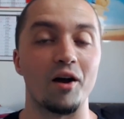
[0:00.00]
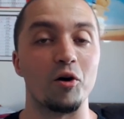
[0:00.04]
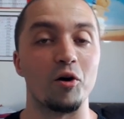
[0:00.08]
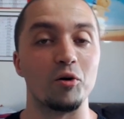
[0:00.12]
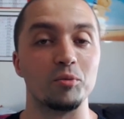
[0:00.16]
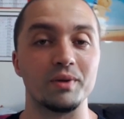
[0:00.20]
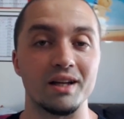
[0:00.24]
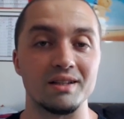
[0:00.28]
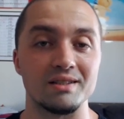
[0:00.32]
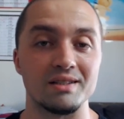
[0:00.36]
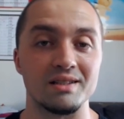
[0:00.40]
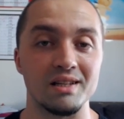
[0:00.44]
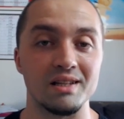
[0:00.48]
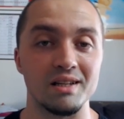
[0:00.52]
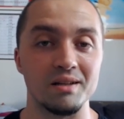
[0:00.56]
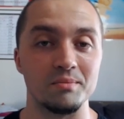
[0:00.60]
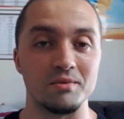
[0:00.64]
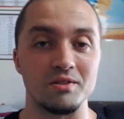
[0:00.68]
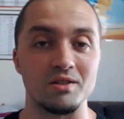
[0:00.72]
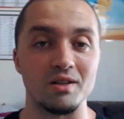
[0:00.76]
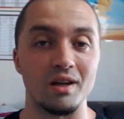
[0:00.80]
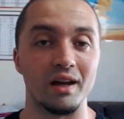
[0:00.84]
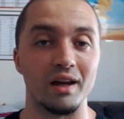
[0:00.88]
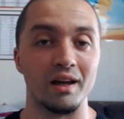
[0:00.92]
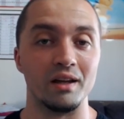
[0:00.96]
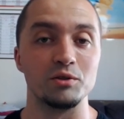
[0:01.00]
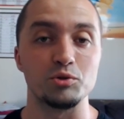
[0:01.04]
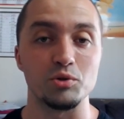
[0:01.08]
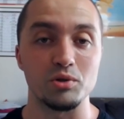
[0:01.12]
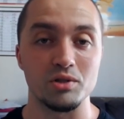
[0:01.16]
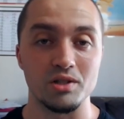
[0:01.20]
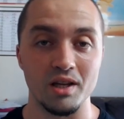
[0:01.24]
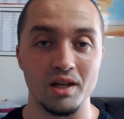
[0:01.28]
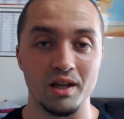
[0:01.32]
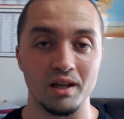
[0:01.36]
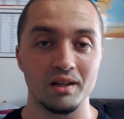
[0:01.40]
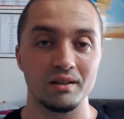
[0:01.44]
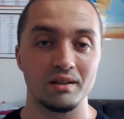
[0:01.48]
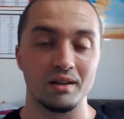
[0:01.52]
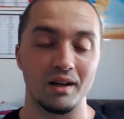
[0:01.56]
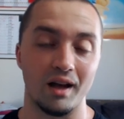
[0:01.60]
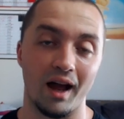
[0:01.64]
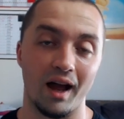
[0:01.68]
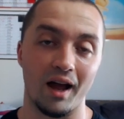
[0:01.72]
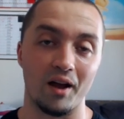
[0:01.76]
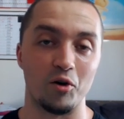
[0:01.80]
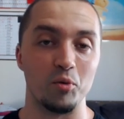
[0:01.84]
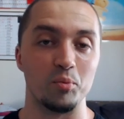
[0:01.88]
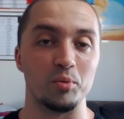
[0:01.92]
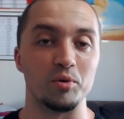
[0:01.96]
hope that seems interesting.
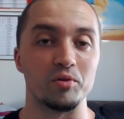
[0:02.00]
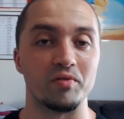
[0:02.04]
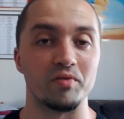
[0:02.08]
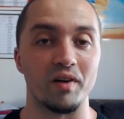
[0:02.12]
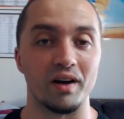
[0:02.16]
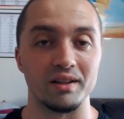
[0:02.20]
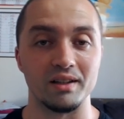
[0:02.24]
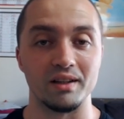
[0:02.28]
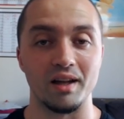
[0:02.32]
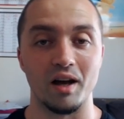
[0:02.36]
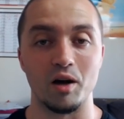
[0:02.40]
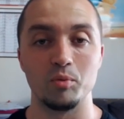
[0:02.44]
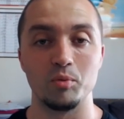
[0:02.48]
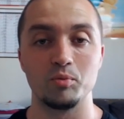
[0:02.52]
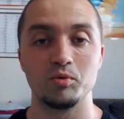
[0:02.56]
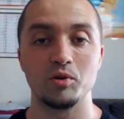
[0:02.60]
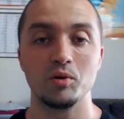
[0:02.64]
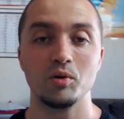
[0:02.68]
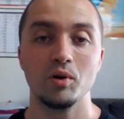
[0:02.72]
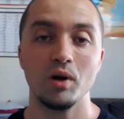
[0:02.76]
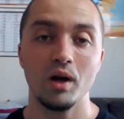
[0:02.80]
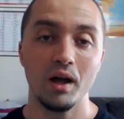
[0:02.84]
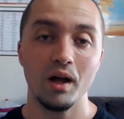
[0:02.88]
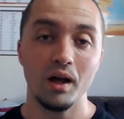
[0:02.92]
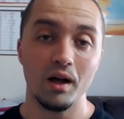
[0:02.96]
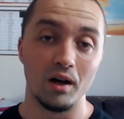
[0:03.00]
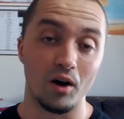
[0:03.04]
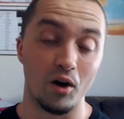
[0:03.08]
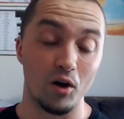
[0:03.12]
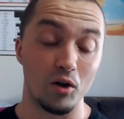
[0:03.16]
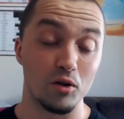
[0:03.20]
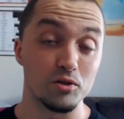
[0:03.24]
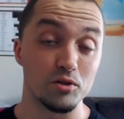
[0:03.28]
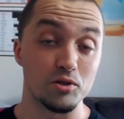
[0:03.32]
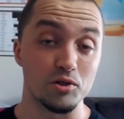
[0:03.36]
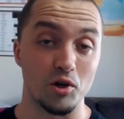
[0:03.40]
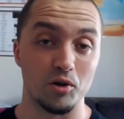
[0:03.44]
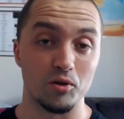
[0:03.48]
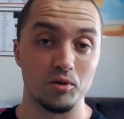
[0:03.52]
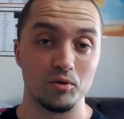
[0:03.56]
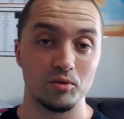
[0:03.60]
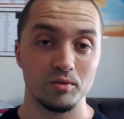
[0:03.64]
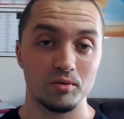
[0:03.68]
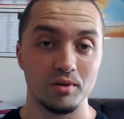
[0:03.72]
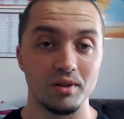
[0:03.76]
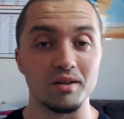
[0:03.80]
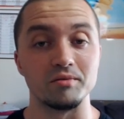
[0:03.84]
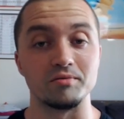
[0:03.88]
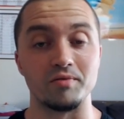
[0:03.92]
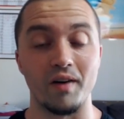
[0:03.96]
I hope you find it helpful. Also,
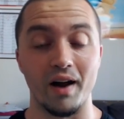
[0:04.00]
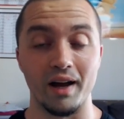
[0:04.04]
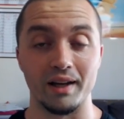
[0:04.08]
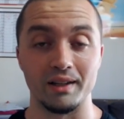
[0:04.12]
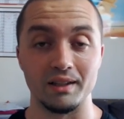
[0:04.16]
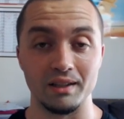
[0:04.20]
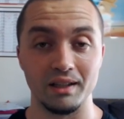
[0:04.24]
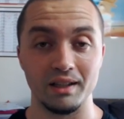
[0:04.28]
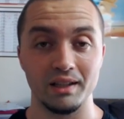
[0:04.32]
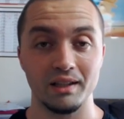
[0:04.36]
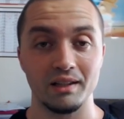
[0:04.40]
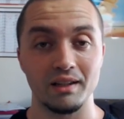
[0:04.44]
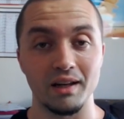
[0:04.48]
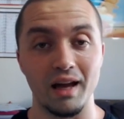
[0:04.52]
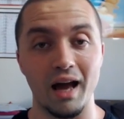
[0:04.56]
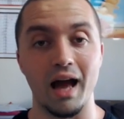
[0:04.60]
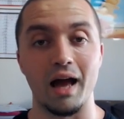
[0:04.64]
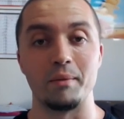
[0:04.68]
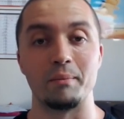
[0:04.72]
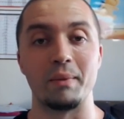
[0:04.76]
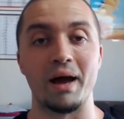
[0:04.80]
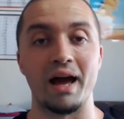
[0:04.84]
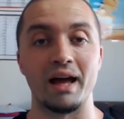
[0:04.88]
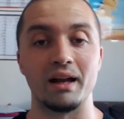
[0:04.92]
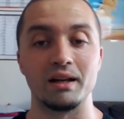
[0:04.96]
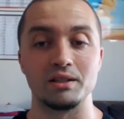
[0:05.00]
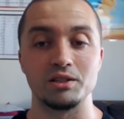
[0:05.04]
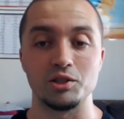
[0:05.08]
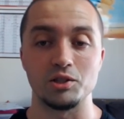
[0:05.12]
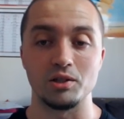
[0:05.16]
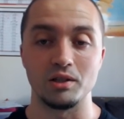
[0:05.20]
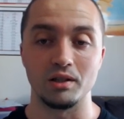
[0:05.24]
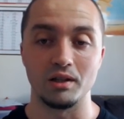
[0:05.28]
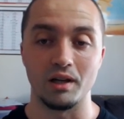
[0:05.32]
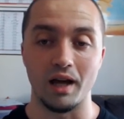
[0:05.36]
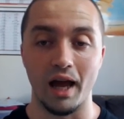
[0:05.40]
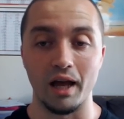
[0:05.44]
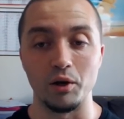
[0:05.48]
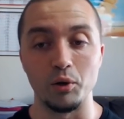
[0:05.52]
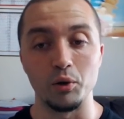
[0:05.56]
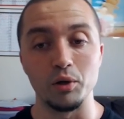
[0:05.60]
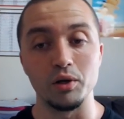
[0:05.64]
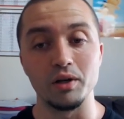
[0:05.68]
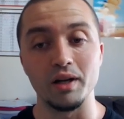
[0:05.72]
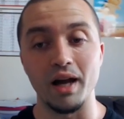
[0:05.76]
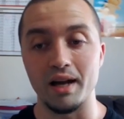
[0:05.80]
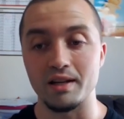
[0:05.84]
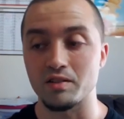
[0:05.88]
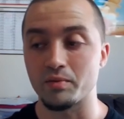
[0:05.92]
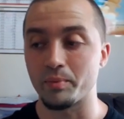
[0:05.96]
finally, I managed to, I know you
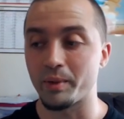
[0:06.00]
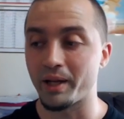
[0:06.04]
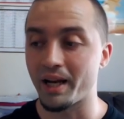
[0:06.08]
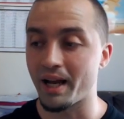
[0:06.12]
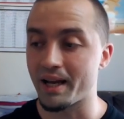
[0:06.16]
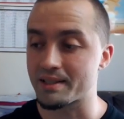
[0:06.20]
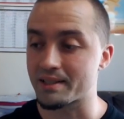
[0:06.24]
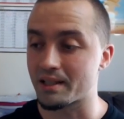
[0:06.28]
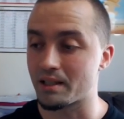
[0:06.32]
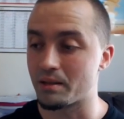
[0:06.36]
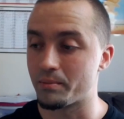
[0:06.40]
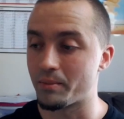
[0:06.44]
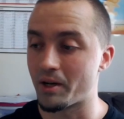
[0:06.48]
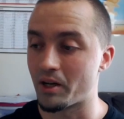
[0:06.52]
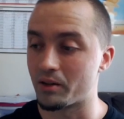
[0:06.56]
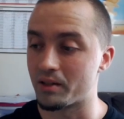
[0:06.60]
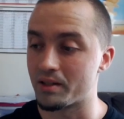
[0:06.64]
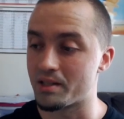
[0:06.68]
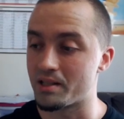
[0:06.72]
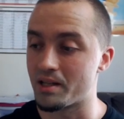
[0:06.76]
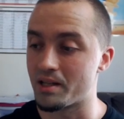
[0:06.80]
guys have been asking about this